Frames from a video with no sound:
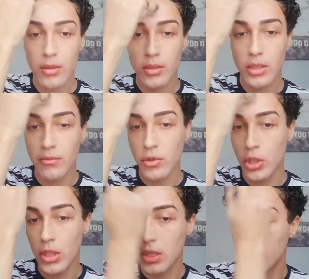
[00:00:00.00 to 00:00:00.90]
so I'm
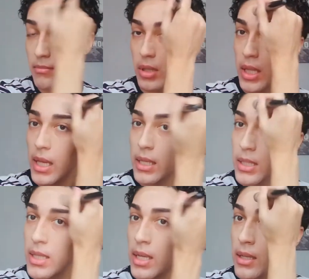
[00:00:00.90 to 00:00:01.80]
just
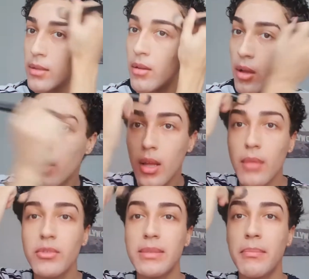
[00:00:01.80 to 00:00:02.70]
blending,
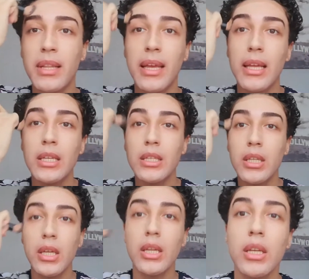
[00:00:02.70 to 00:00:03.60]
just blending,
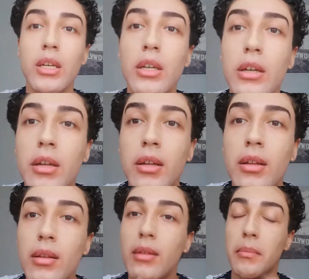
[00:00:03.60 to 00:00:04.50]

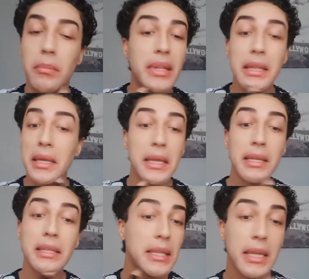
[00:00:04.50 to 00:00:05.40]

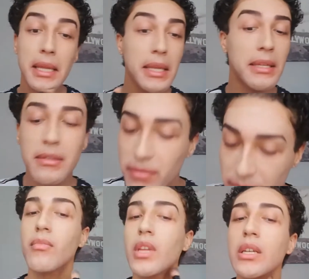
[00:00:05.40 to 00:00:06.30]
blending.
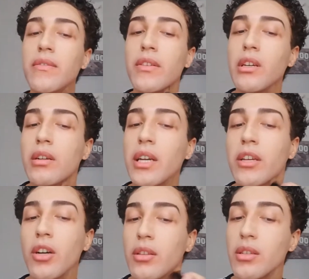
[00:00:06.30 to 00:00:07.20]
I feel
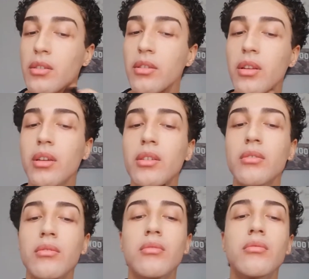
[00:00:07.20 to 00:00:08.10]
chaotic today.
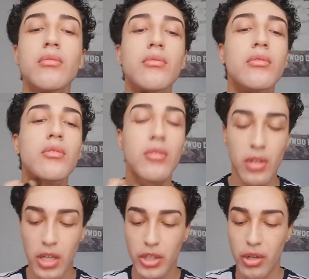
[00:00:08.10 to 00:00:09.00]

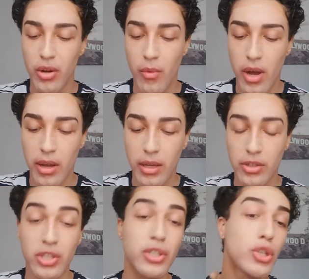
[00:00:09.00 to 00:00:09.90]
I don't know why. I
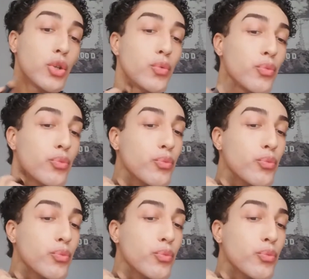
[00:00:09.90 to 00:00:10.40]
just do.